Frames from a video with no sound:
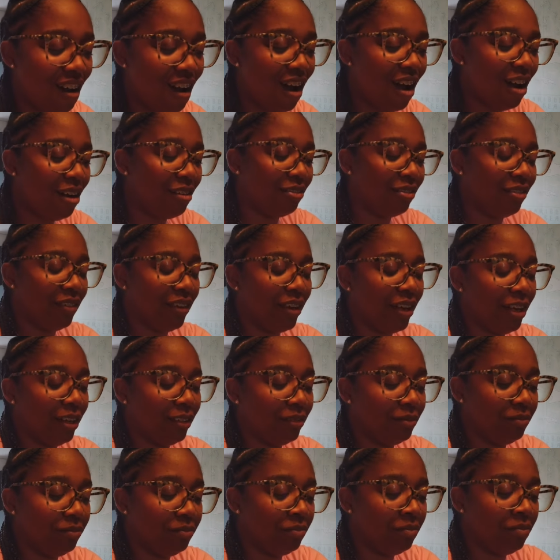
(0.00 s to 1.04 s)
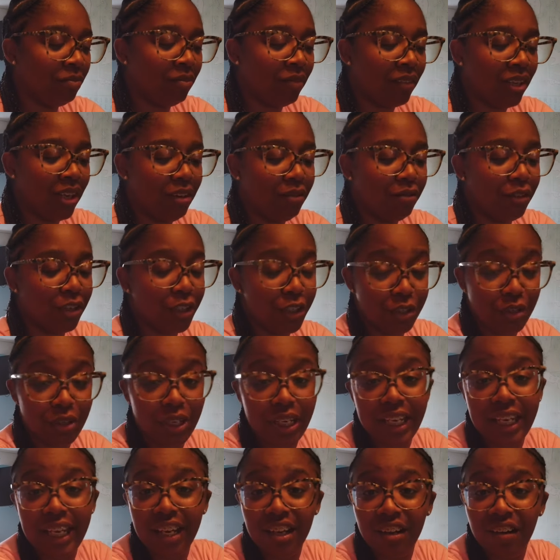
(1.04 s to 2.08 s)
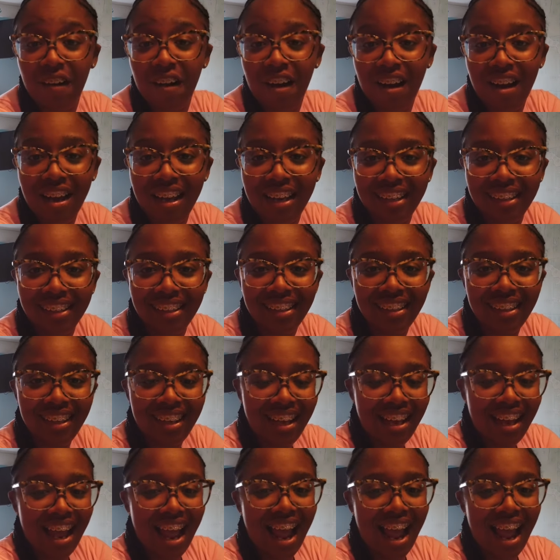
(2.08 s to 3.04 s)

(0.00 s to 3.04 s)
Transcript: off for you to get on